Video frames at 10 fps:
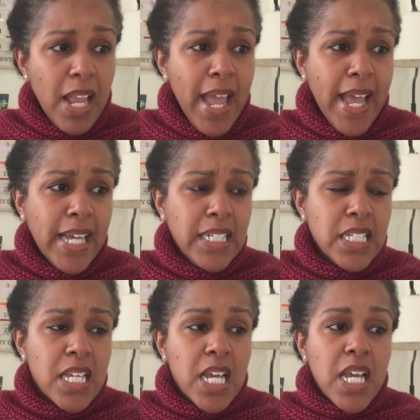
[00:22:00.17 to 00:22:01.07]

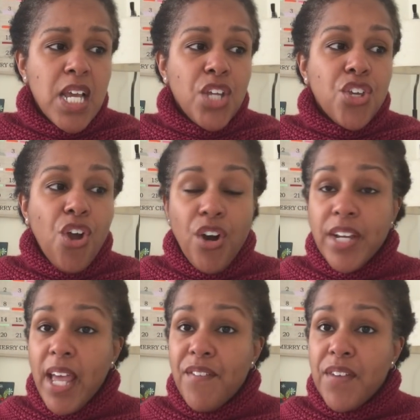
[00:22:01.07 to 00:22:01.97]
and
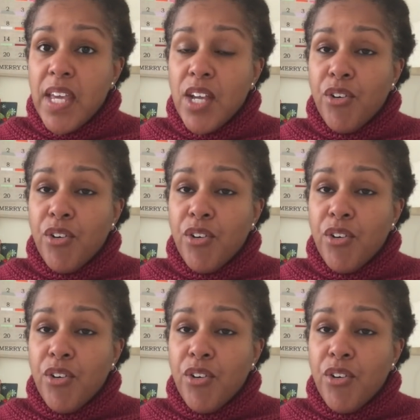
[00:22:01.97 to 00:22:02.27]
yarn cafe